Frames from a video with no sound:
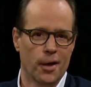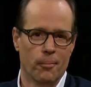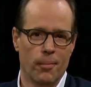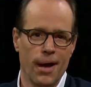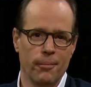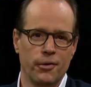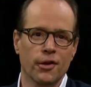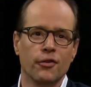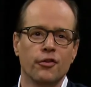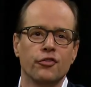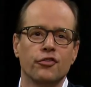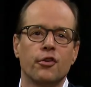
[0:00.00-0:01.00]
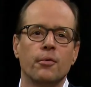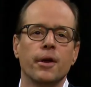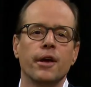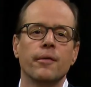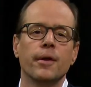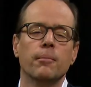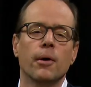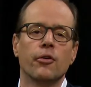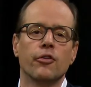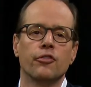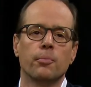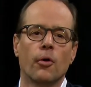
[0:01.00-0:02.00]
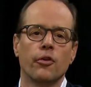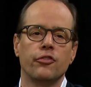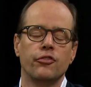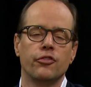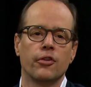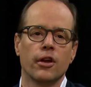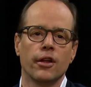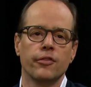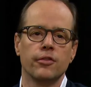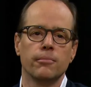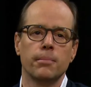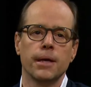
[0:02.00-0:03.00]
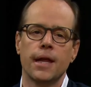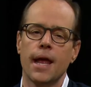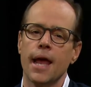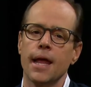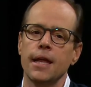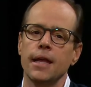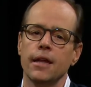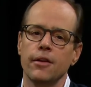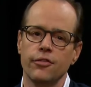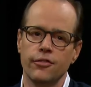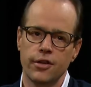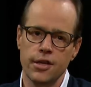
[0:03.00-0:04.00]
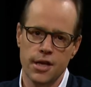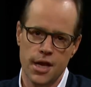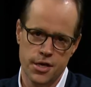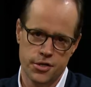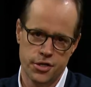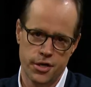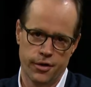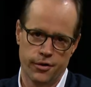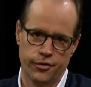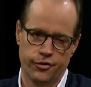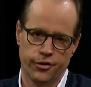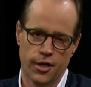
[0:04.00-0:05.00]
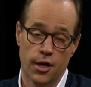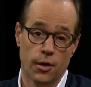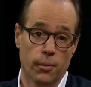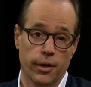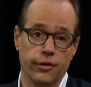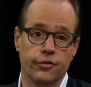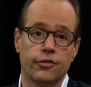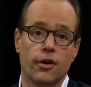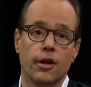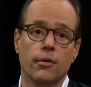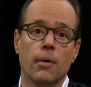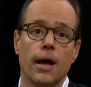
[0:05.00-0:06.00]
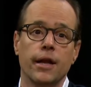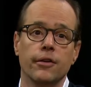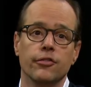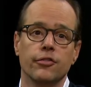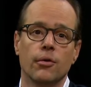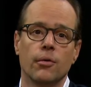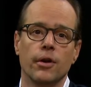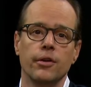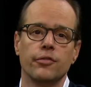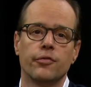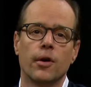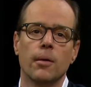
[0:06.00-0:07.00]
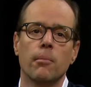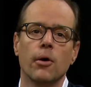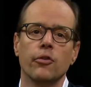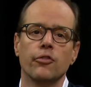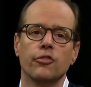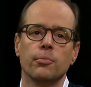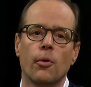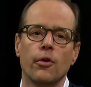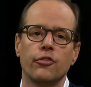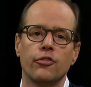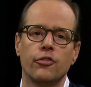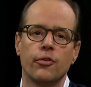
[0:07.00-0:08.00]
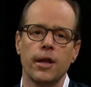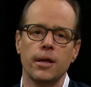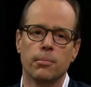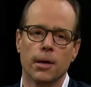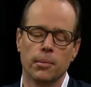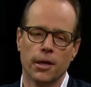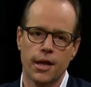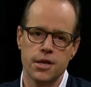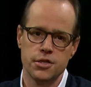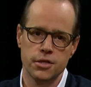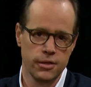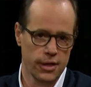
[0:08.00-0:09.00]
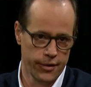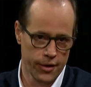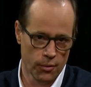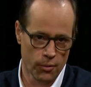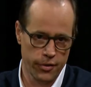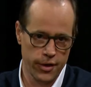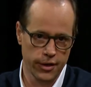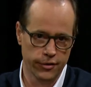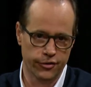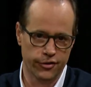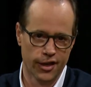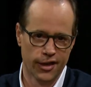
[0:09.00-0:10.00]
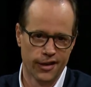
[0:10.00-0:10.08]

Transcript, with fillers: Bob Dillner's career in motorsports journalism began in his teenage years when he started writing stories for a motorsports trade publication in the Northeast.